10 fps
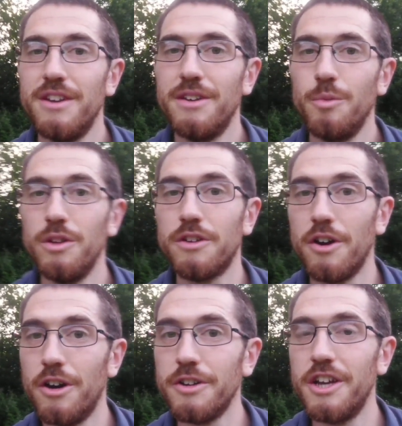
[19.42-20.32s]
Will
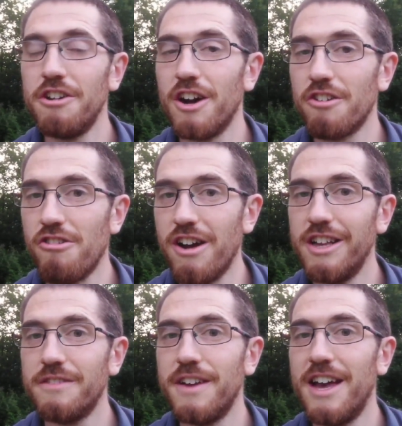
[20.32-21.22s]
God hear our
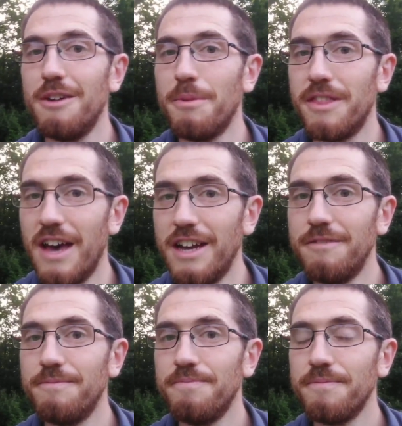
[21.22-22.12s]
cries for help then?
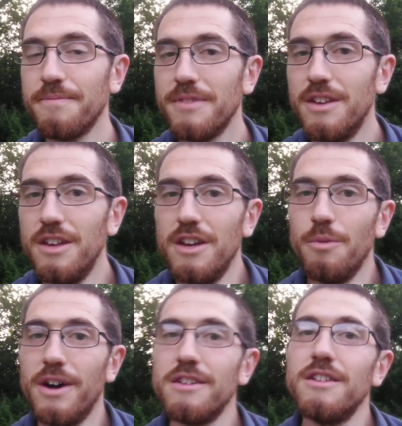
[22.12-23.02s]

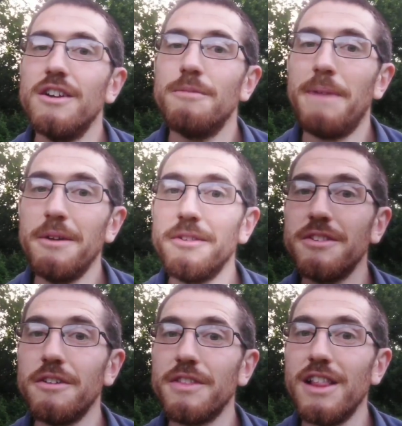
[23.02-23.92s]
Well, bouncing
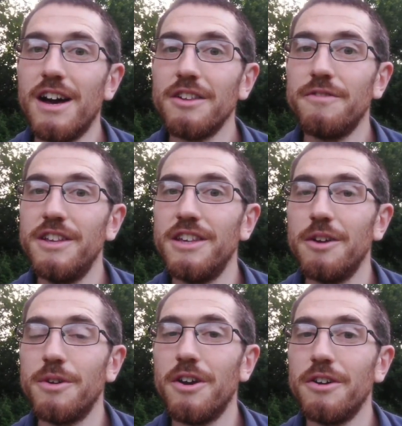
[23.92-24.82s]
off the last
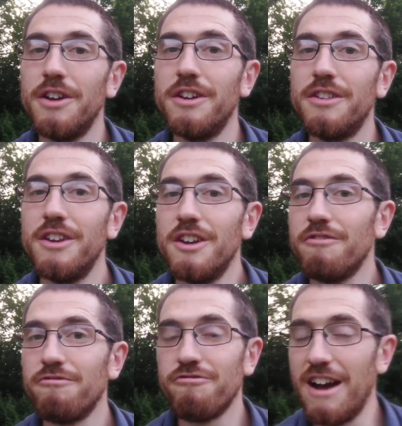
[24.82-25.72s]
video, God had
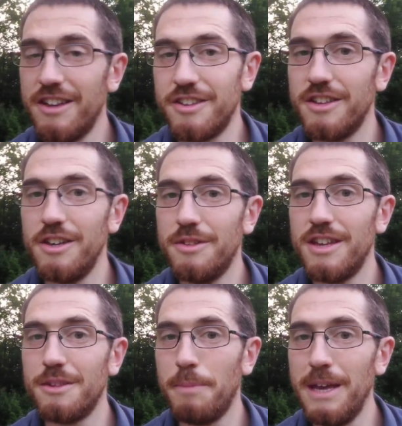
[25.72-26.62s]
rescued
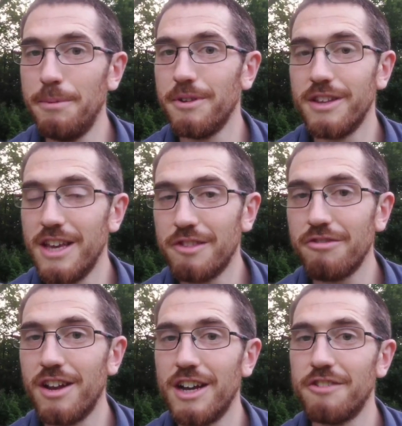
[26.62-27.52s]
his people, the
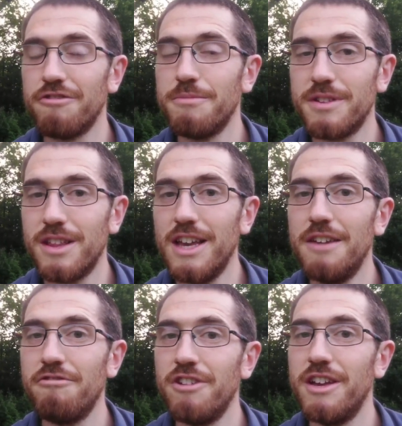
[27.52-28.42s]
Israelites, from
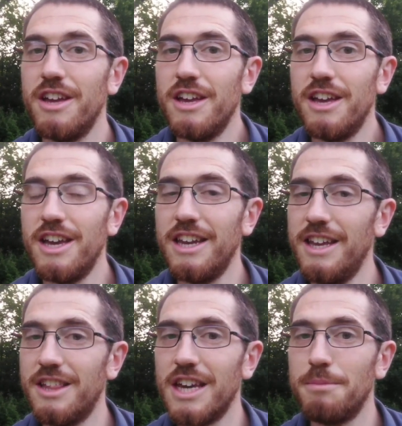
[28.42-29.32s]
slavery in
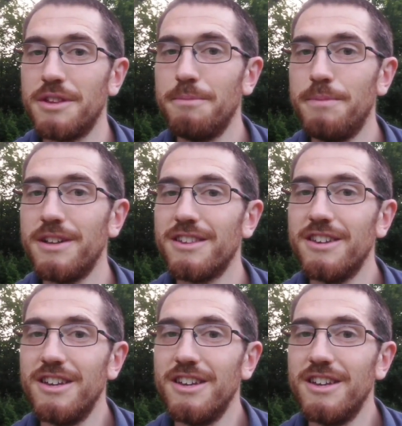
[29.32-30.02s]
Egypt. But